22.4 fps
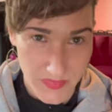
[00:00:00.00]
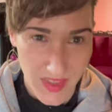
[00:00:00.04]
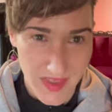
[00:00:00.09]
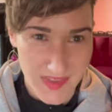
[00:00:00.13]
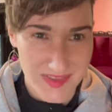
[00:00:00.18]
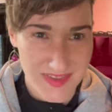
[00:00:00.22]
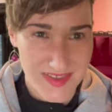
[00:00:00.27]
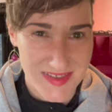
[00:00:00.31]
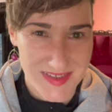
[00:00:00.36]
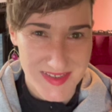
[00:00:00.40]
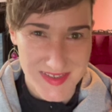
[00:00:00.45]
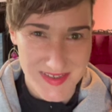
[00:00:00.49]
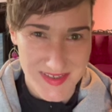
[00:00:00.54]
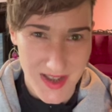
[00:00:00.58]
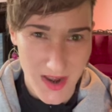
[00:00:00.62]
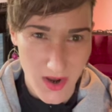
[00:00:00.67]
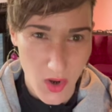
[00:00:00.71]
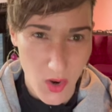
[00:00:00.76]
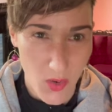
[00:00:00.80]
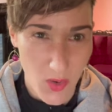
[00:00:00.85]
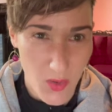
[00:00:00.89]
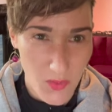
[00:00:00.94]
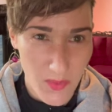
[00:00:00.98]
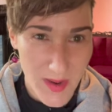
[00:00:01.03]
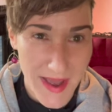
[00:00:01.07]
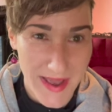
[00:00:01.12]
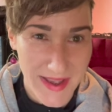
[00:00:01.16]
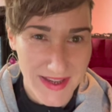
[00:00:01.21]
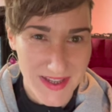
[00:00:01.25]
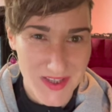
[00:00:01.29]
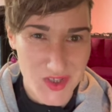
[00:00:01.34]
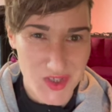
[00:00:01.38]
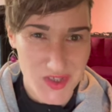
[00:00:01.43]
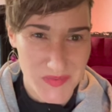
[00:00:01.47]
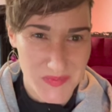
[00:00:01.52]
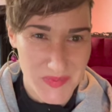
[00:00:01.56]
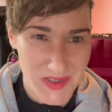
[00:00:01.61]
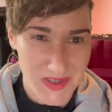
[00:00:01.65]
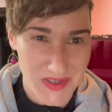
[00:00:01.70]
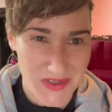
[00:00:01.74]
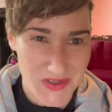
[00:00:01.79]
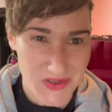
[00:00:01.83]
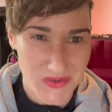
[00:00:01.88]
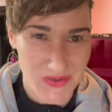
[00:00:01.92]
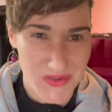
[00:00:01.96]
This does not go away just
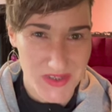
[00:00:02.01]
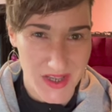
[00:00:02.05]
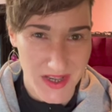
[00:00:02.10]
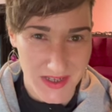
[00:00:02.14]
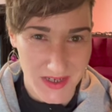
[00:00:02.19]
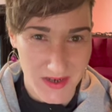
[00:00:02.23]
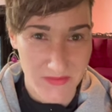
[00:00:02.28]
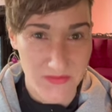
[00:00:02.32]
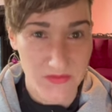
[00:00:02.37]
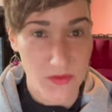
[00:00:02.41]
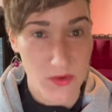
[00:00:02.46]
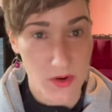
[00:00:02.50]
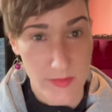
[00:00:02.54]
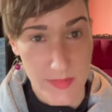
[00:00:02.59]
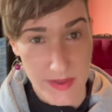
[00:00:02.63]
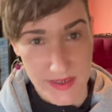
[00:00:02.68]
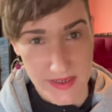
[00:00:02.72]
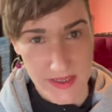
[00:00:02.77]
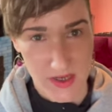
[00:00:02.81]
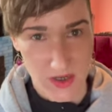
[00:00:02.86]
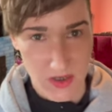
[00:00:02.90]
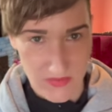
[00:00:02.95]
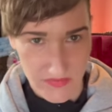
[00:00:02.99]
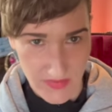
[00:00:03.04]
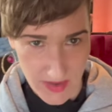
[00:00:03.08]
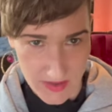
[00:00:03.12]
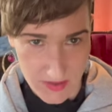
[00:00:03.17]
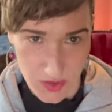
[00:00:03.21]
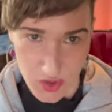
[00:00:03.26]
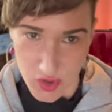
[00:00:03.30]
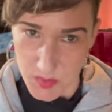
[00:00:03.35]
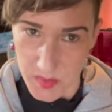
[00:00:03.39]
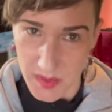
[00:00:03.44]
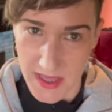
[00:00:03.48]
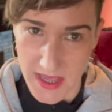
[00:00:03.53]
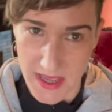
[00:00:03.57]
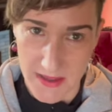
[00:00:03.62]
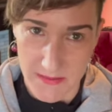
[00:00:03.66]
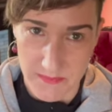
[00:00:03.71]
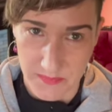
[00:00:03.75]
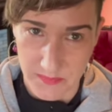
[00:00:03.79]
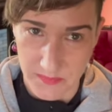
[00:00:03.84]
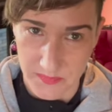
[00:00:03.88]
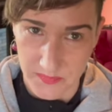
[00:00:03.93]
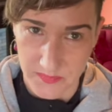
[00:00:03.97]
because you sign up for a Medicare Advantage
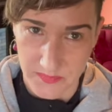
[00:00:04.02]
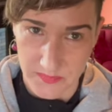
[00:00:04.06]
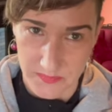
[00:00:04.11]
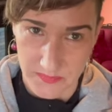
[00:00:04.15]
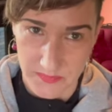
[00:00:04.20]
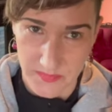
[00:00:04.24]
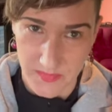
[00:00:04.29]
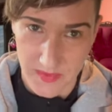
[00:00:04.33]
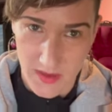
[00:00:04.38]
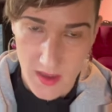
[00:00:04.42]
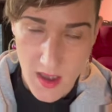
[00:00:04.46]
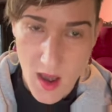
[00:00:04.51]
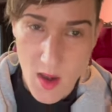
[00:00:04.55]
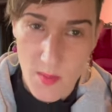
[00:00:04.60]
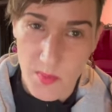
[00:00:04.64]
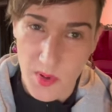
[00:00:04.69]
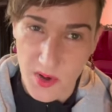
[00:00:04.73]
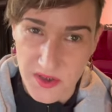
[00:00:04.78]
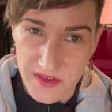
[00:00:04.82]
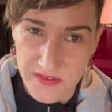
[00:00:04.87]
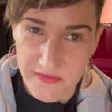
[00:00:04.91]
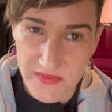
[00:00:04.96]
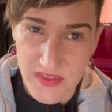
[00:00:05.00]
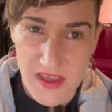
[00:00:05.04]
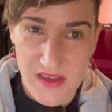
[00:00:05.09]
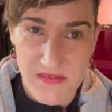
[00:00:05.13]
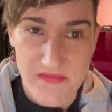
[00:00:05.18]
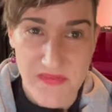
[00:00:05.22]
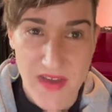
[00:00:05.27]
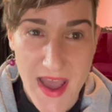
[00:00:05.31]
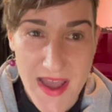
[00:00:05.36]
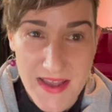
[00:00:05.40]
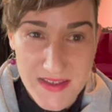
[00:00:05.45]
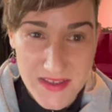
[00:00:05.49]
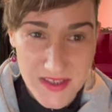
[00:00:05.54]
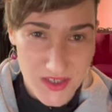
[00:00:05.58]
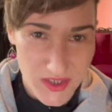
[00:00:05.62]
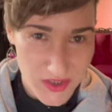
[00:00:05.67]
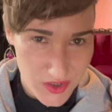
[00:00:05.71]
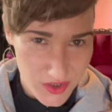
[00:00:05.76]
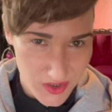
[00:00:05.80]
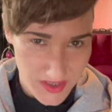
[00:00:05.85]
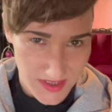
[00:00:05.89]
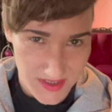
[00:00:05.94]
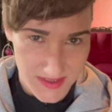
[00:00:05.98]
plan. Part of the
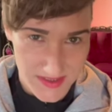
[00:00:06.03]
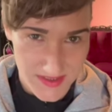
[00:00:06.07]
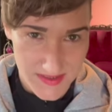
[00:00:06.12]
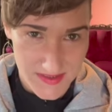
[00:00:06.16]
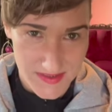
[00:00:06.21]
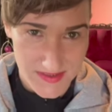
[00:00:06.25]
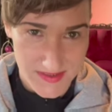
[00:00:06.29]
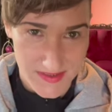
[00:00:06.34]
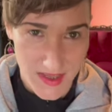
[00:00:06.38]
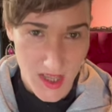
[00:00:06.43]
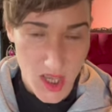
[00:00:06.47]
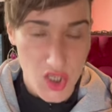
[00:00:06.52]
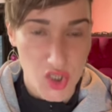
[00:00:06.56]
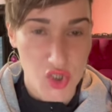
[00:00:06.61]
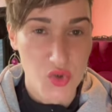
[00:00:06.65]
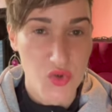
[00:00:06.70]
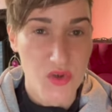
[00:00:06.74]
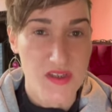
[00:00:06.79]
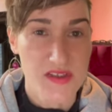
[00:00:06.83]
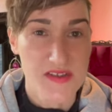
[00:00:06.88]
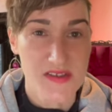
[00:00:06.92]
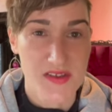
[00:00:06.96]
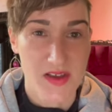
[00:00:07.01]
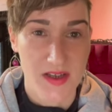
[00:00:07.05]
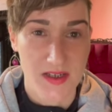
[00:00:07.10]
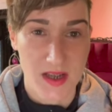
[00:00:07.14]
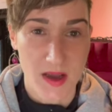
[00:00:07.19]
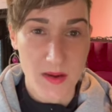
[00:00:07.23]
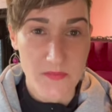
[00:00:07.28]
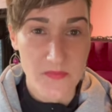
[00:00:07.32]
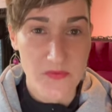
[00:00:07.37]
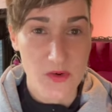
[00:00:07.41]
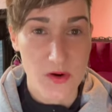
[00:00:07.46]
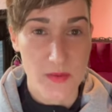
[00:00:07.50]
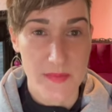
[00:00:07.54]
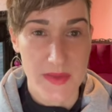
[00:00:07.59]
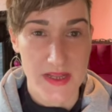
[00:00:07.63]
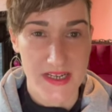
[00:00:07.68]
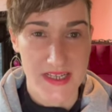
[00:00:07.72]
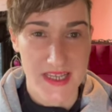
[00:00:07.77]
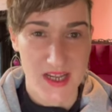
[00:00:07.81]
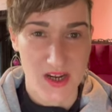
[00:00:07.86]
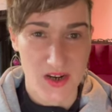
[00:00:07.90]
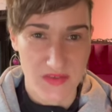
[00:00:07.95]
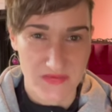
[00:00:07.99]
advantage is you can sign up for a
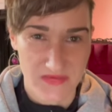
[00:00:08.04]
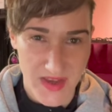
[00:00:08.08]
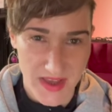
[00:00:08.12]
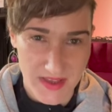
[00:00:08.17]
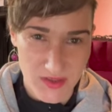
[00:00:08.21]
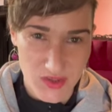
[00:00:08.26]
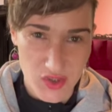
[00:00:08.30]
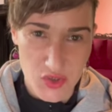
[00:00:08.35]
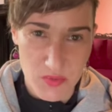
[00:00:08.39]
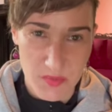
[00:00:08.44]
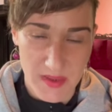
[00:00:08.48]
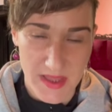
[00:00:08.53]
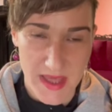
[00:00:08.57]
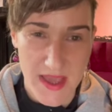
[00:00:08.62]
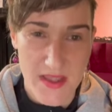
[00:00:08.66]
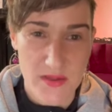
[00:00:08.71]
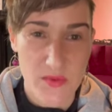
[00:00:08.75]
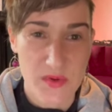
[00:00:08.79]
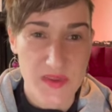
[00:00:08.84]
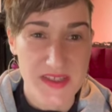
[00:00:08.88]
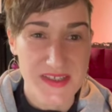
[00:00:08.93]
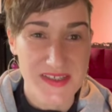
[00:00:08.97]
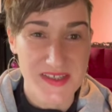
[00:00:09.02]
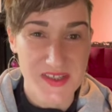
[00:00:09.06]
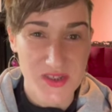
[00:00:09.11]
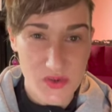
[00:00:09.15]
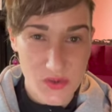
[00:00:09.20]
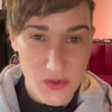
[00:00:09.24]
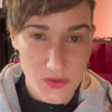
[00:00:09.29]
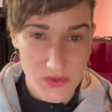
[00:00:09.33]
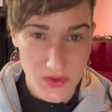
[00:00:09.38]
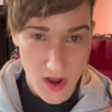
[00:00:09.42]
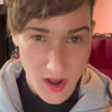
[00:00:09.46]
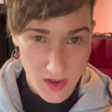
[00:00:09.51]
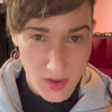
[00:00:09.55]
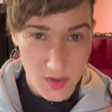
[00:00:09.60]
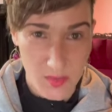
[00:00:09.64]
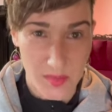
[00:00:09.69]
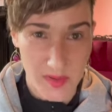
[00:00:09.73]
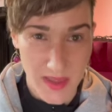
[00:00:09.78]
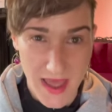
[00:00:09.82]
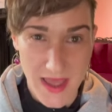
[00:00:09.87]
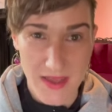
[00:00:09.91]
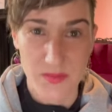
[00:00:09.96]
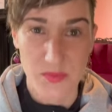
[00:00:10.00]
Medicare Advantage plan with a $0
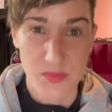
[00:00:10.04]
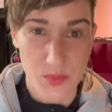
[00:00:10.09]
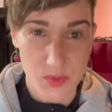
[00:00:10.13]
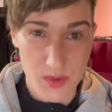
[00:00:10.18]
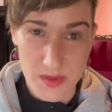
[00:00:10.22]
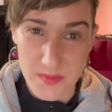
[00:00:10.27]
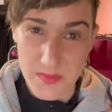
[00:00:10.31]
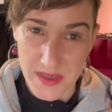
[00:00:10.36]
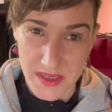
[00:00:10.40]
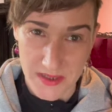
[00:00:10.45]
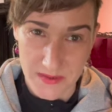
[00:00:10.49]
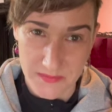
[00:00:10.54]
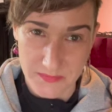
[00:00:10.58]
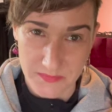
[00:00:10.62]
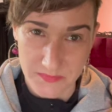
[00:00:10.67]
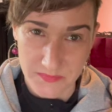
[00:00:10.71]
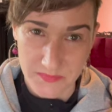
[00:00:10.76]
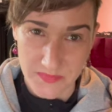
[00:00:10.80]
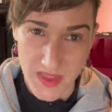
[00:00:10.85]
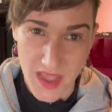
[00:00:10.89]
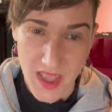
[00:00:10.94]
plan premium.